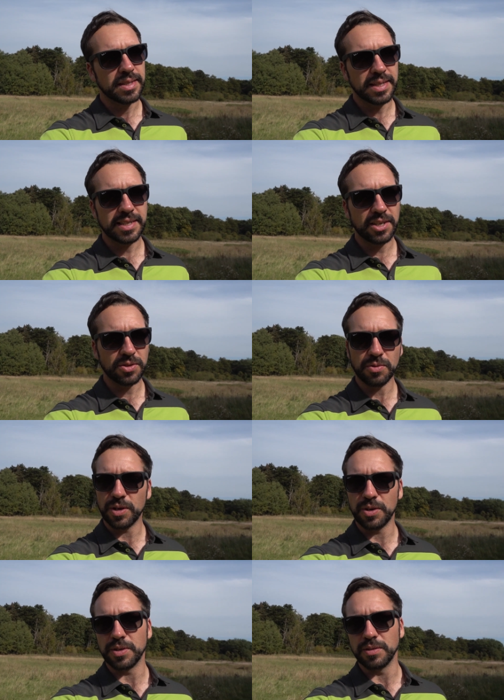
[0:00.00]
Let's get on the
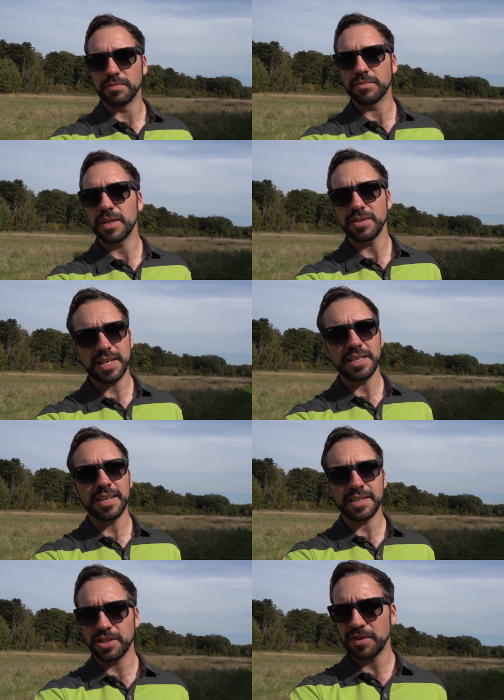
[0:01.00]
road, and I'll tell you
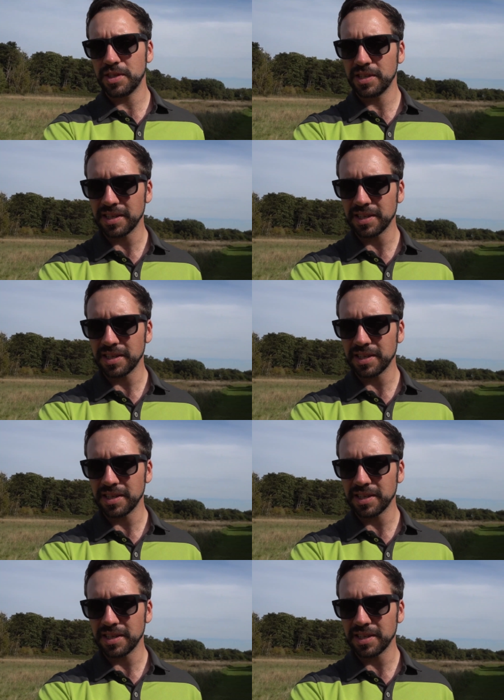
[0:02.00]
the next service